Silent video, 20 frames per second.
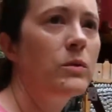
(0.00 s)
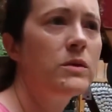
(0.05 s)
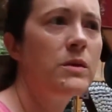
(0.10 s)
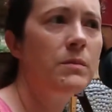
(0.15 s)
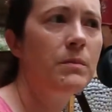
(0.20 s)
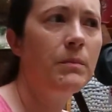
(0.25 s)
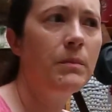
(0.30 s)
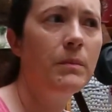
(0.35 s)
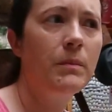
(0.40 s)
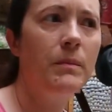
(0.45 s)

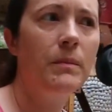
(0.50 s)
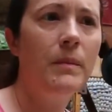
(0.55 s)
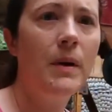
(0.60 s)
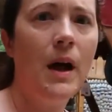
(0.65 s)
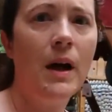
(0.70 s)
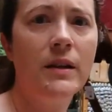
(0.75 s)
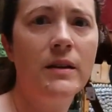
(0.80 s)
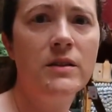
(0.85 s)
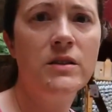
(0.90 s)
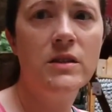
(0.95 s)
was a
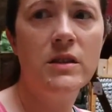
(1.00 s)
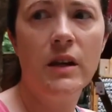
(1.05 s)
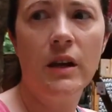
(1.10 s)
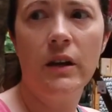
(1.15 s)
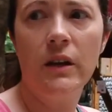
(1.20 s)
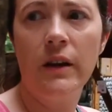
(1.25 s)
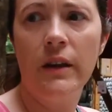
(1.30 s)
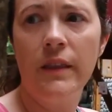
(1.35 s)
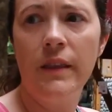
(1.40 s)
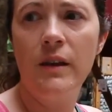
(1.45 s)

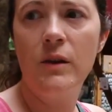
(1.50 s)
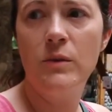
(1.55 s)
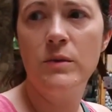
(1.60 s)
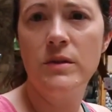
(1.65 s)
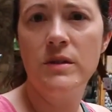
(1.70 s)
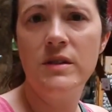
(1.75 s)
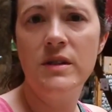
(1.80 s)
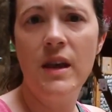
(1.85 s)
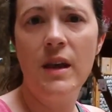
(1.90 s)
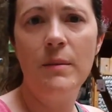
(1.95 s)
monastery, then it
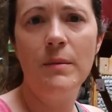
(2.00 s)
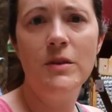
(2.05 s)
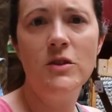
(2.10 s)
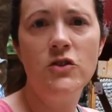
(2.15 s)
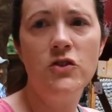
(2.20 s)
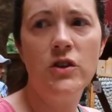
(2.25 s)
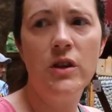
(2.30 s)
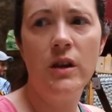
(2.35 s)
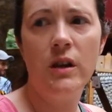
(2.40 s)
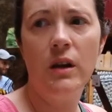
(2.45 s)
was
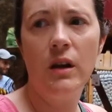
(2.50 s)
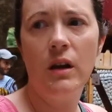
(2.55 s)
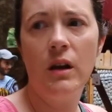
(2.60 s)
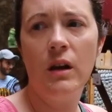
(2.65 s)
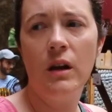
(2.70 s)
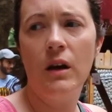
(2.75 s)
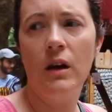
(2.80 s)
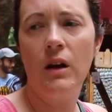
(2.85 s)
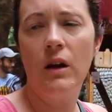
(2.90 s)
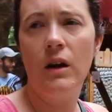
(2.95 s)
damaged in
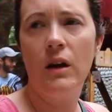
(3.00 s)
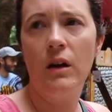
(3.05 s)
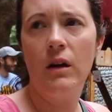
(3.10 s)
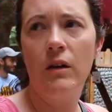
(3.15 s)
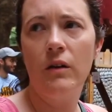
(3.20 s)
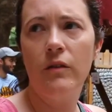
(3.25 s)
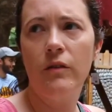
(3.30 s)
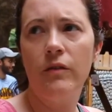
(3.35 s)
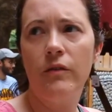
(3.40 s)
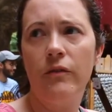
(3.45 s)

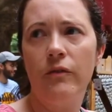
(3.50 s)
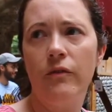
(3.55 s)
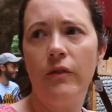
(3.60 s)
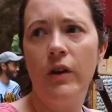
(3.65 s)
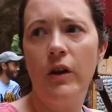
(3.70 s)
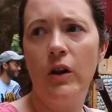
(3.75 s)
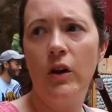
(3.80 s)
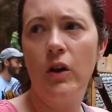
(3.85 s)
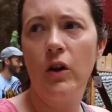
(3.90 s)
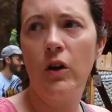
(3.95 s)

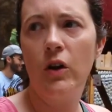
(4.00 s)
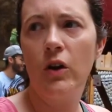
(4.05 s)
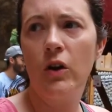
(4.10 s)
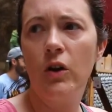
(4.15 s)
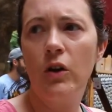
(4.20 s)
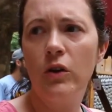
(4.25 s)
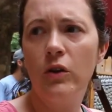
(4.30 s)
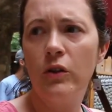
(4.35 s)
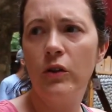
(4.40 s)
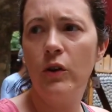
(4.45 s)
an
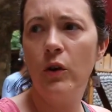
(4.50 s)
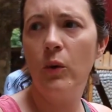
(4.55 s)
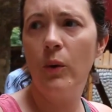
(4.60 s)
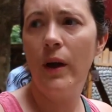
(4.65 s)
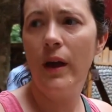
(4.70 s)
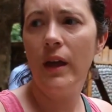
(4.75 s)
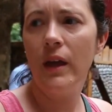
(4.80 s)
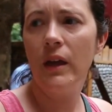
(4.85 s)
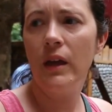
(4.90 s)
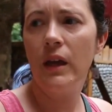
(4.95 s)

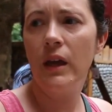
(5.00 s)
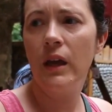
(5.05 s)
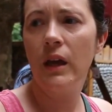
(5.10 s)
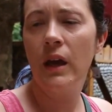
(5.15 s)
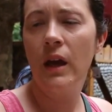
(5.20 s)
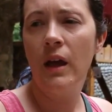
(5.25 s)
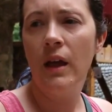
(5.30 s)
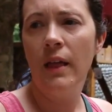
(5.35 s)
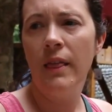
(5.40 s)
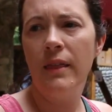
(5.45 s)
earthquake,
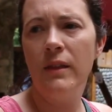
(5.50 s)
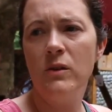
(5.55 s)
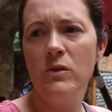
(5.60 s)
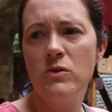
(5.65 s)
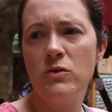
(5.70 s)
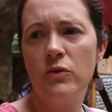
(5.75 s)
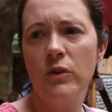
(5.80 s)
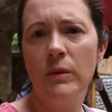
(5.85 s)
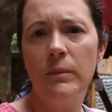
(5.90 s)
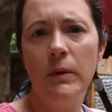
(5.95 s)
then
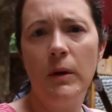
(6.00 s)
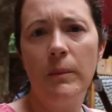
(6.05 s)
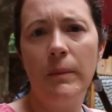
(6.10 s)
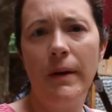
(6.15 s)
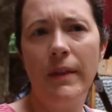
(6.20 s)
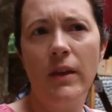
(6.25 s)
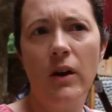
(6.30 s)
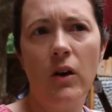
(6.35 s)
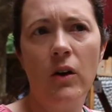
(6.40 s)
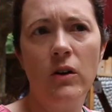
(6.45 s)
it was rebuilt
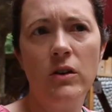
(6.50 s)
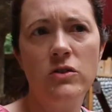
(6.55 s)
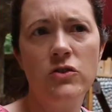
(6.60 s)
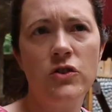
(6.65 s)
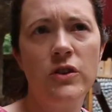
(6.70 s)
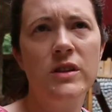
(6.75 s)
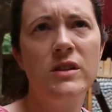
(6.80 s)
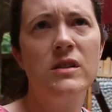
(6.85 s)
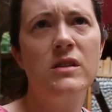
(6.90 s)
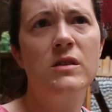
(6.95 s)
by the
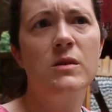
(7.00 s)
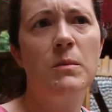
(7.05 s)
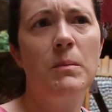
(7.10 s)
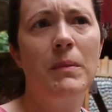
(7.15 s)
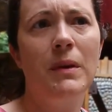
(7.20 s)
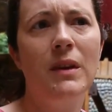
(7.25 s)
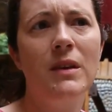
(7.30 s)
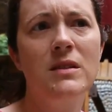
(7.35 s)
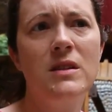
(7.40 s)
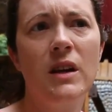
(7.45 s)
Austrians as a
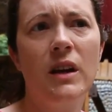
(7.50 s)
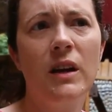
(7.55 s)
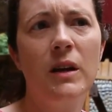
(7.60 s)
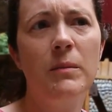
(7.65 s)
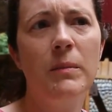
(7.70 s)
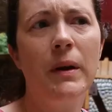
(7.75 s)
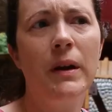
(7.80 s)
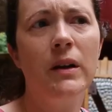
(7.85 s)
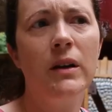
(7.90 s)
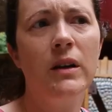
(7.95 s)

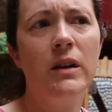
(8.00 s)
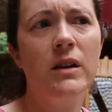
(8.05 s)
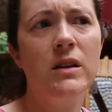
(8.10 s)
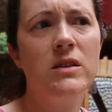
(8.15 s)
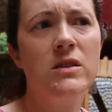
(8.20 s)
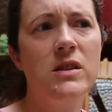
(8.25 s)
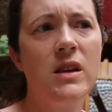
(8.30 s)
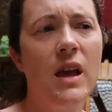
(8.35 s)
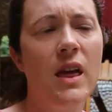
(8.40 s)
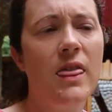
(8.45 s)
military
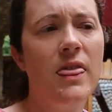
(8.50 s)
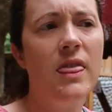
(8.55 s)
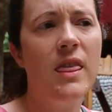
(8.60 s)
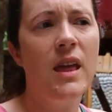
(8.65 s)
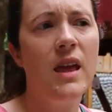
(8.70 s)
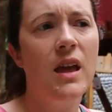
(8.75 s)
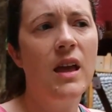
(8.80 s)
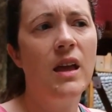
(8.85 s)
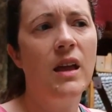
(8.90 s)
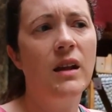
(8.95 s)
barracks,
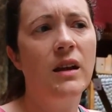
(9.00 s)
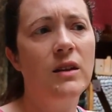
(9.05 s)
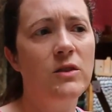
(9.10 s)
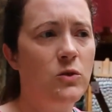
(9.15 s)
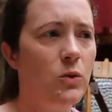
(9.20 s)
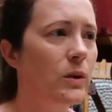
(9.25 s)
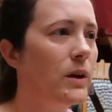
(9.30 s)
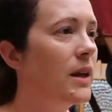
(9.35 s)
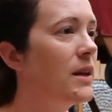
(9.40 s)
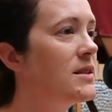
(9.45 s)
and then
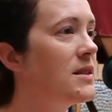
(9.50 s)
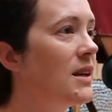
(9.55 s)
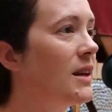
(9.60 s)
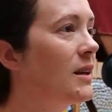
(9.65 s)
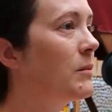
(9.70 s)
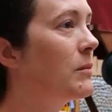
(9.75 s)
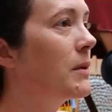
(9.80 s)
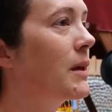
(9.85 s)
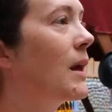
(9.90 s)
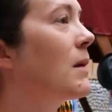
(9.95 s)
in
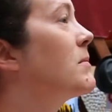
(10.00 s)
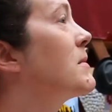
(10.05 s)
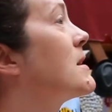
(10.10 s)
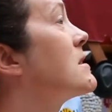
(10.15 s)
2018 it became